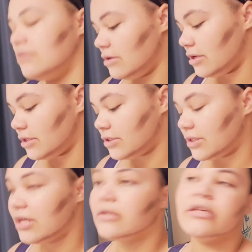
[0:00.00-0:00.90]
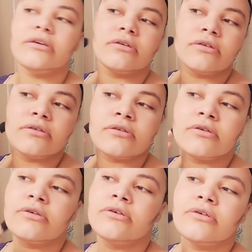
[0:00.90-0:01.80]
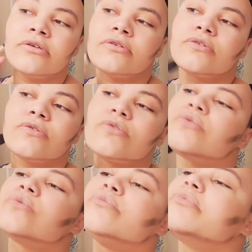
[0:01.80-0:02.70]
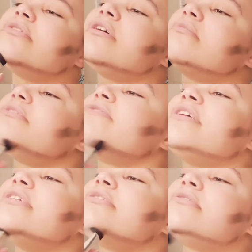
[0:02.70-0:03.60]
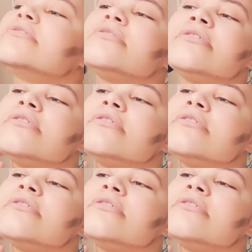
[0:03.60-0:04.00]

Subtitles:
And I just kind of like swoop around my face.